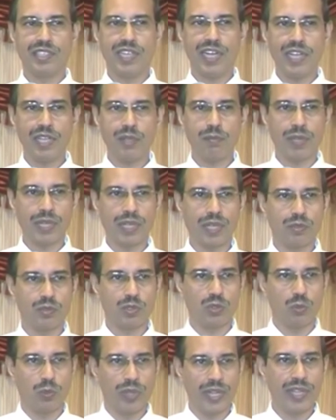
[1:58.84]
child
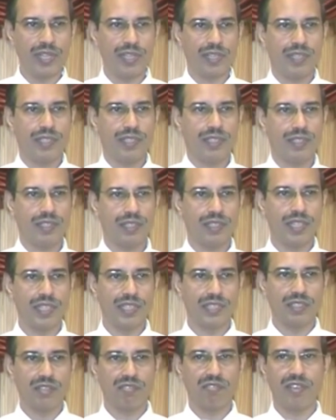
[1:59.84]
becomes weak, there
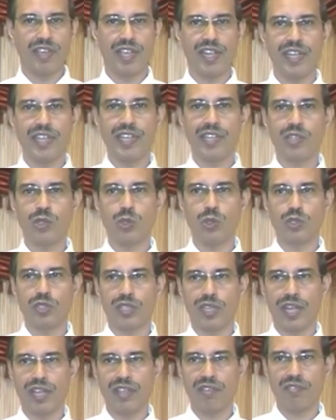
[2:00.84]
is a failure to
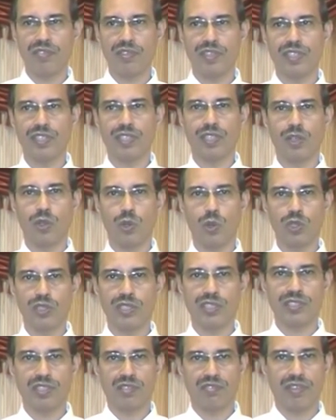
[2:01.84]
thrive, the growth
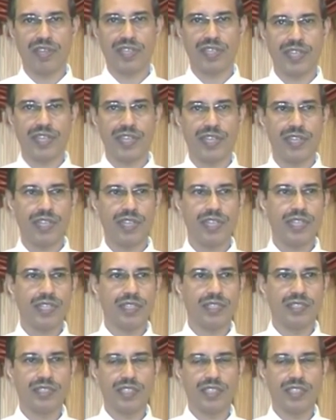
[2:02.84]
is affected, the